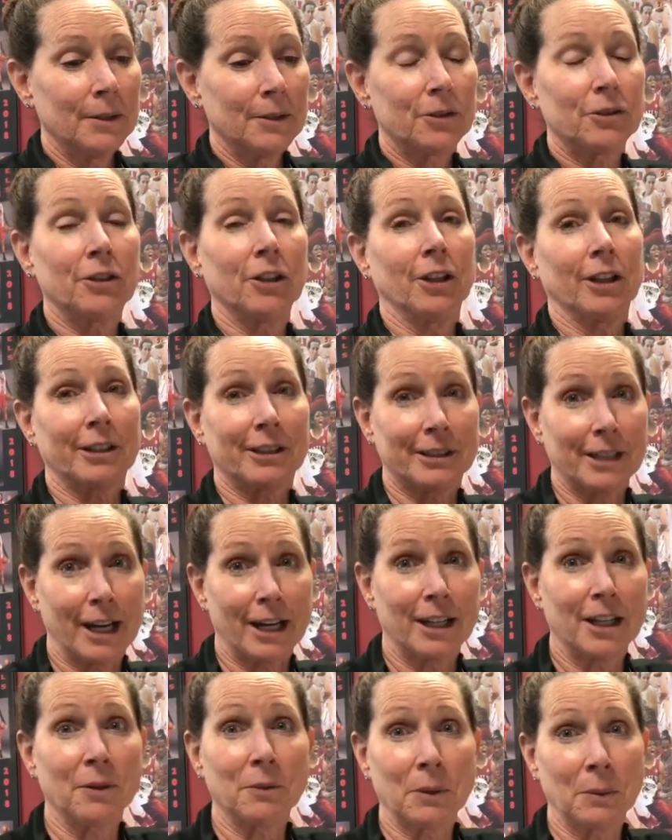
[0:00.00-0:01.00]
still
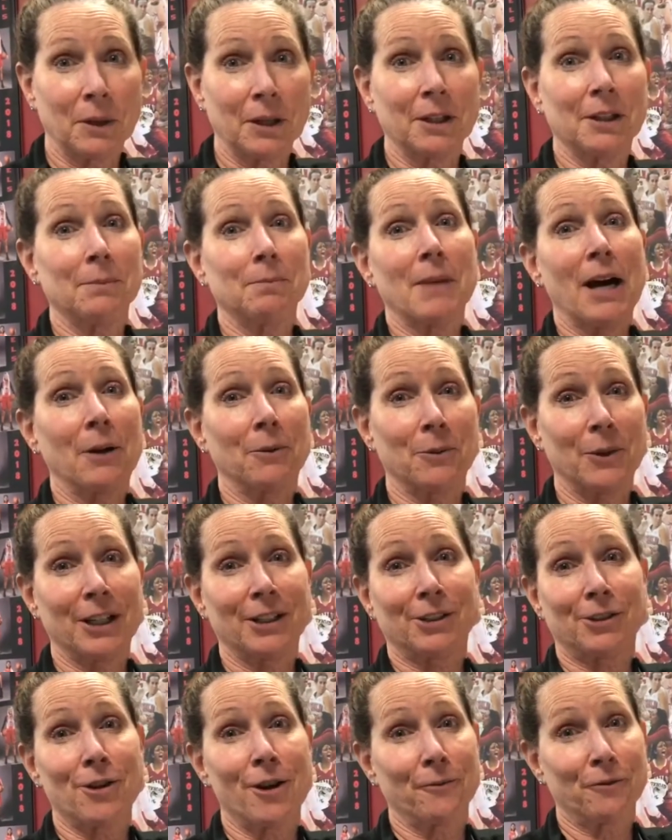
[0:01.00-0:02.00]
excited that we won the Mountain
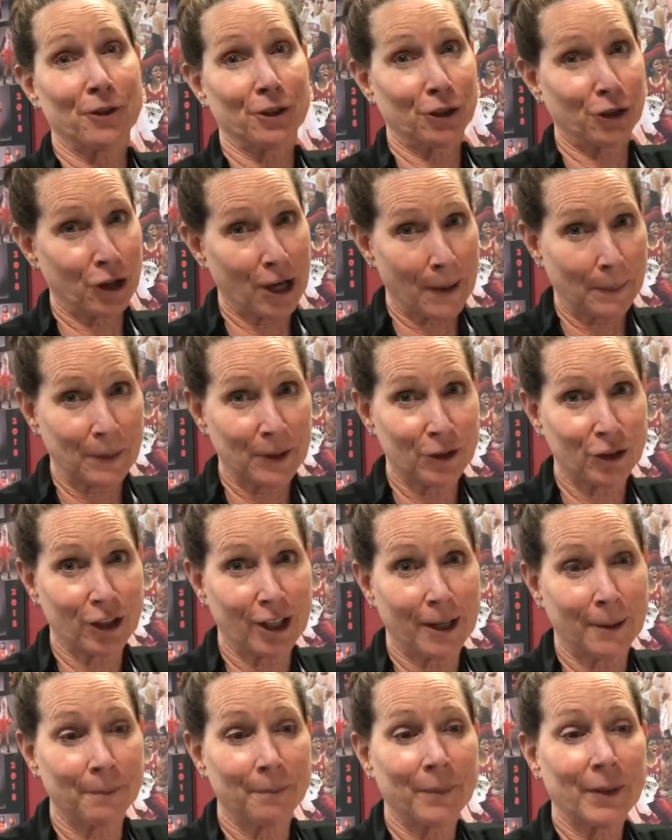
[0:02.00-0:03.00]
West Conference
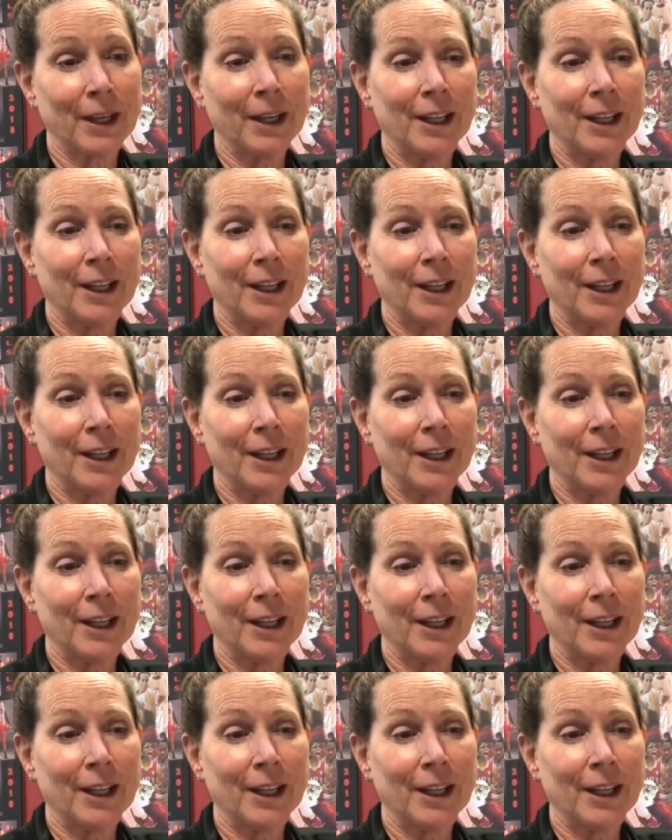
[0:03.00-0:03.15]
Championship,